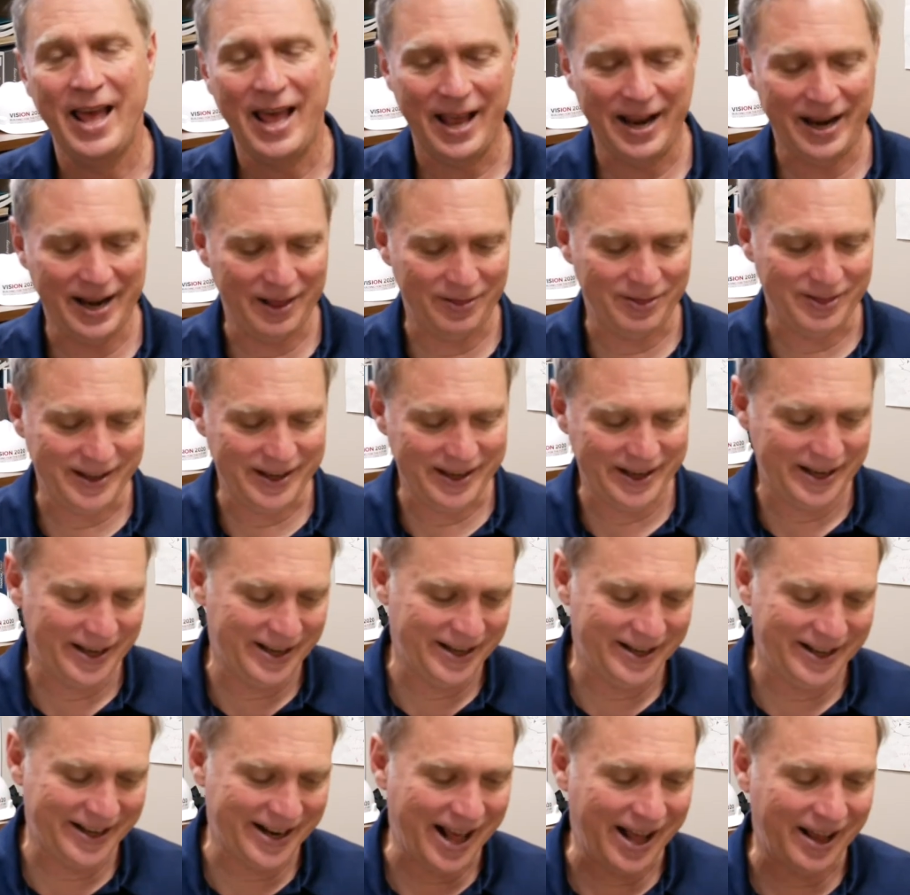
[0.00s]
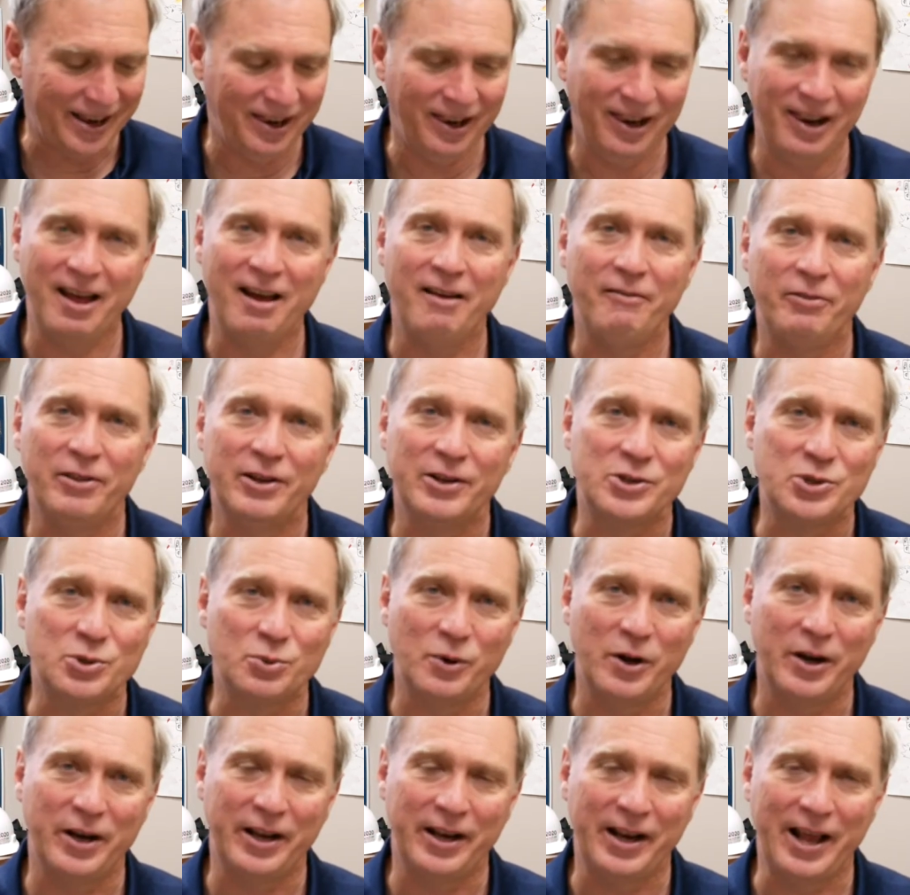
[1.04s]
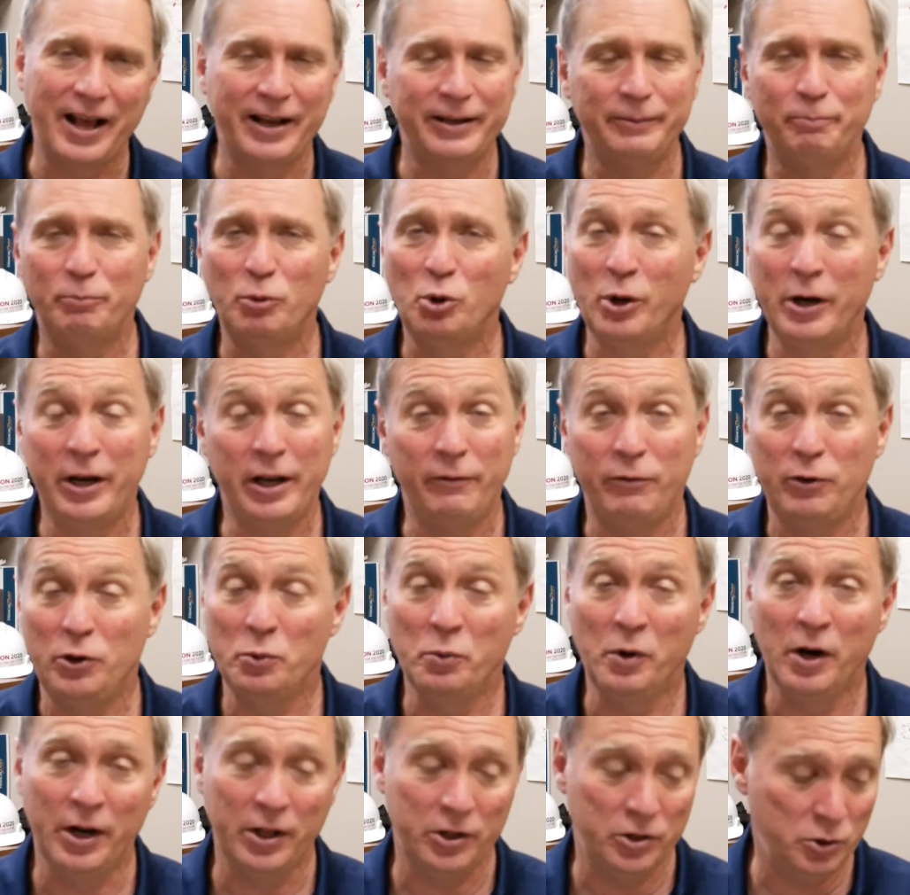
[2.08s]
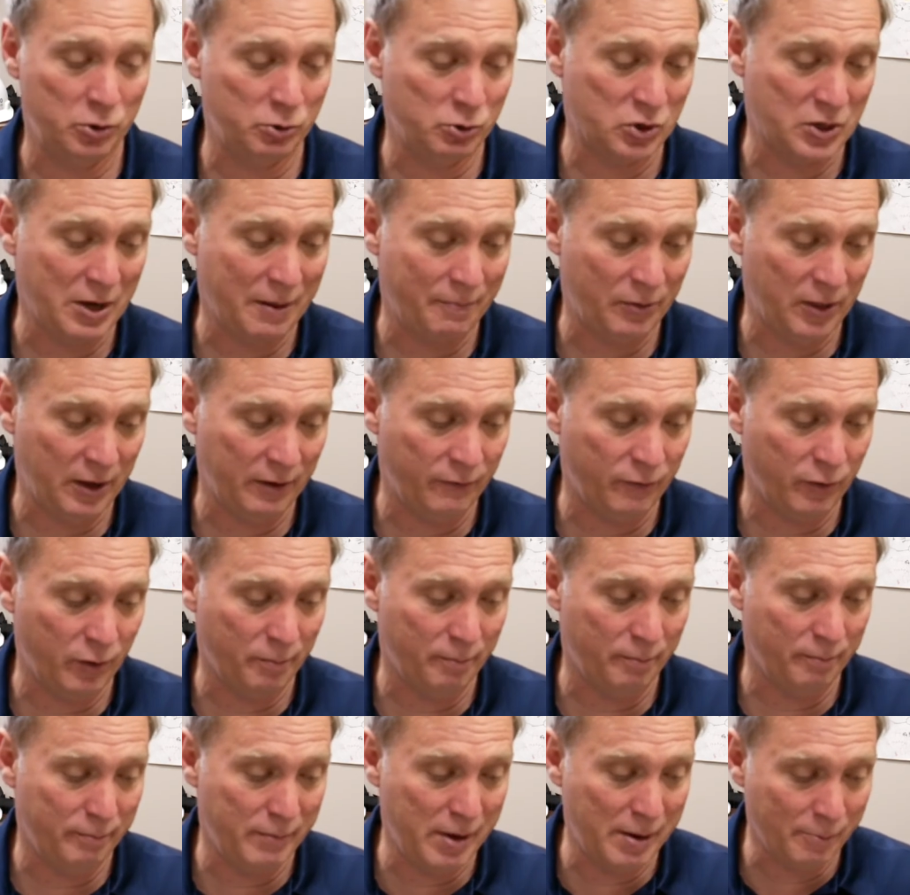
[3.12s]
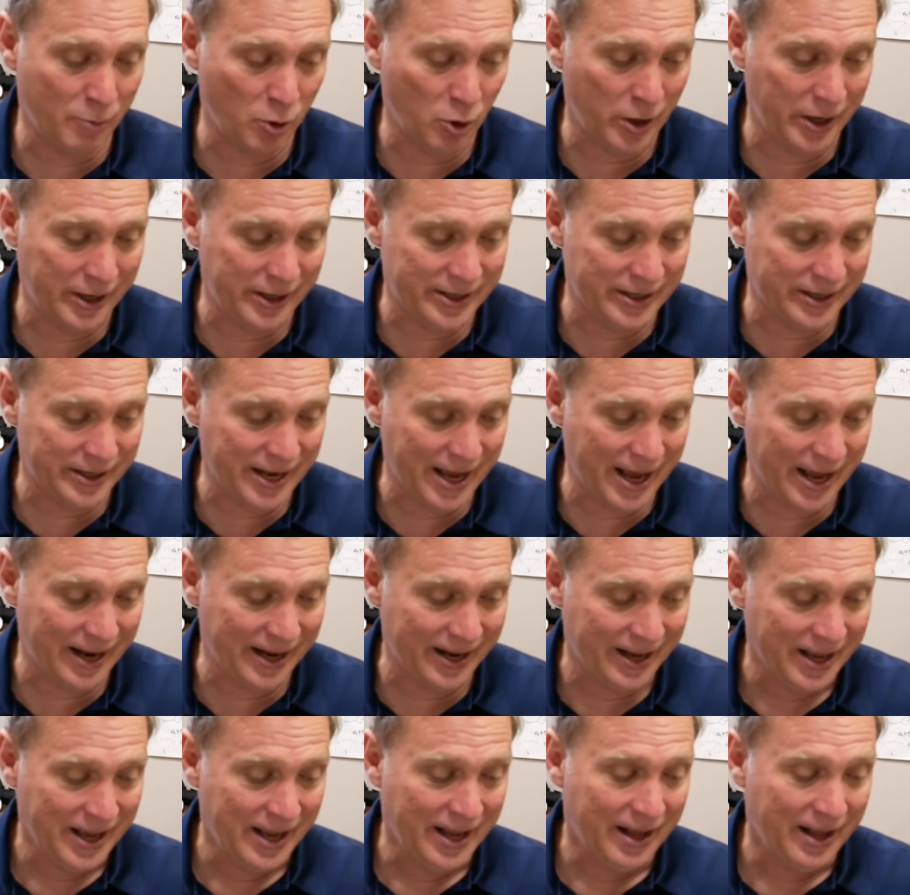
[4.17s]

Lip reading: And at the end, and I love this one, and if you want to do something for memory today,